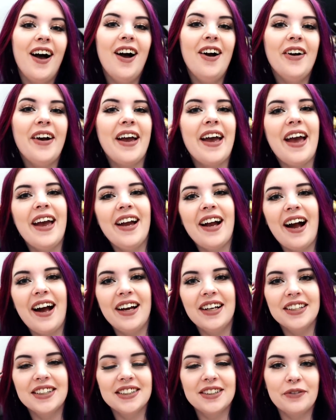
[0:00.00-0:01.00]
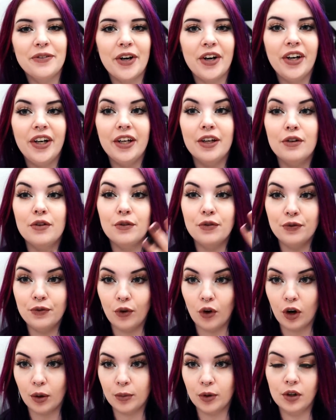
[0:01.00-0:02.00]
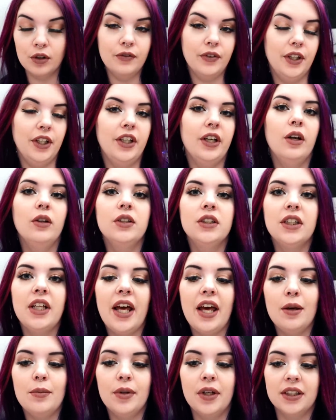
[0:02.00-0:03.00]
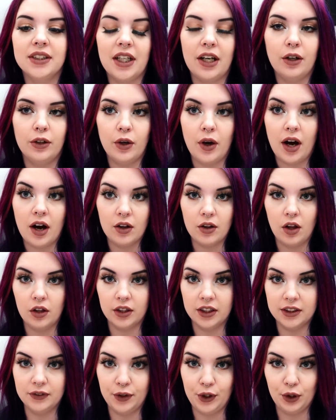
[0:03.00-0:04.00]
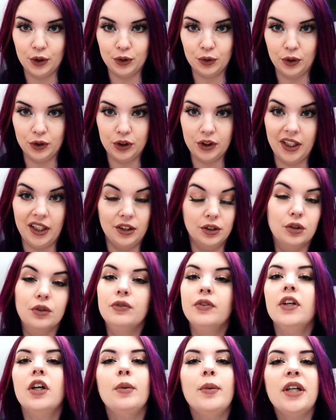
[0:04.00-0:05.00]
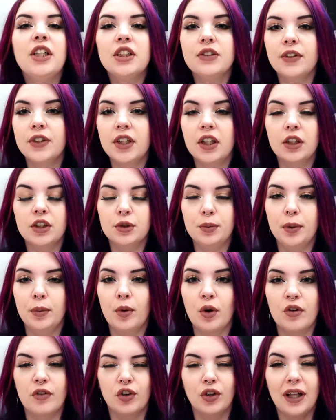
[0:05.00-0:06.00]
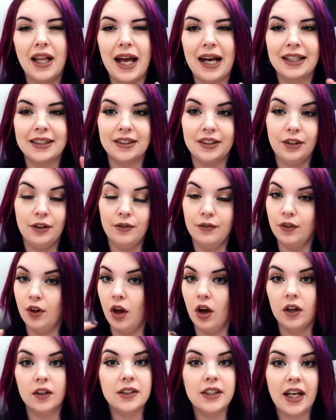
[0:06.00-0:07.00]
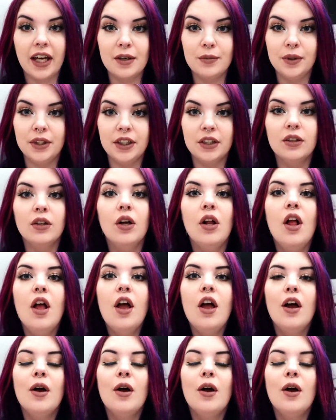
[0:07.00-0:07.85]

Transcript: Okay, hey guys. Very informal video today because I don't know how long this video is going to take to film. I just figured it should be more of a relaxy vlog type deal.